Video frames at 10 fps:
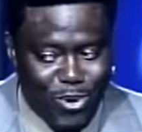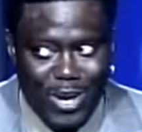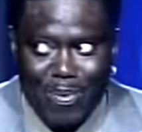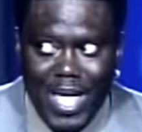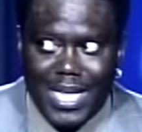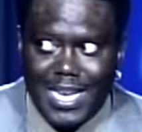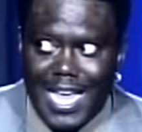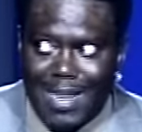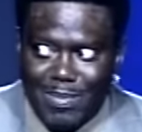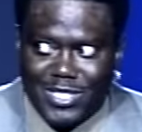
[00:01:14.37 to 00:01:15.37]
put the pan
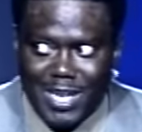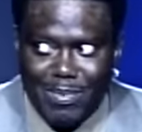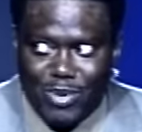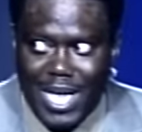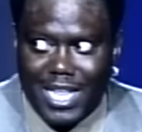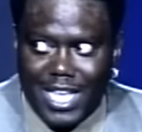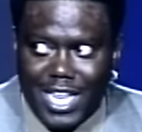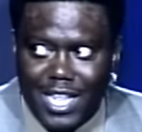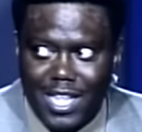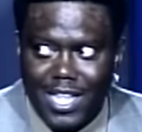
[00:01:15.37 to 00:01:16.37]
down, they be sleep, you try to
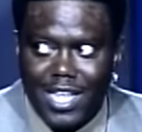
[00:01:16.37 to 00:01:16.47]
get it.